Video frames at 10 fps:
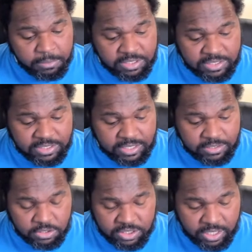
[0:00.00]
to be able to
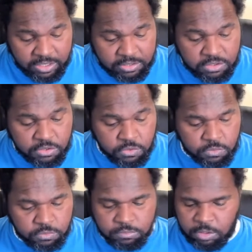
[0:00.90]
see to tell it
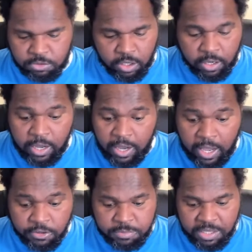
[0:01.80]
to I'm sorry,
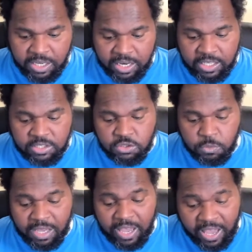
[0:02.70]
I was beginning to
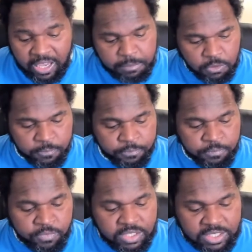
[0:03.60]
be able
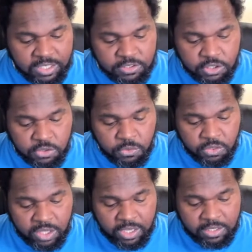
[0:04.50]
to help to
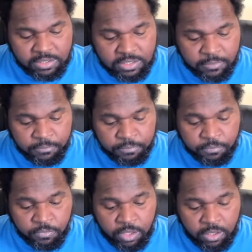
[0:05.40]
do things
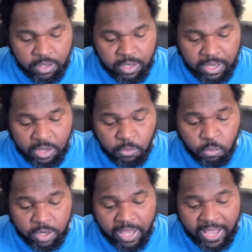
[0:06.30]
and it
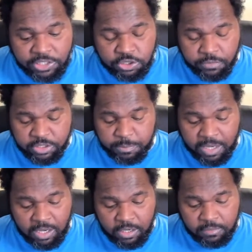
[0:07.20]
would actually
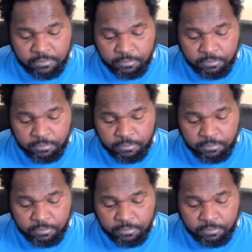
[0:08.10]
respond.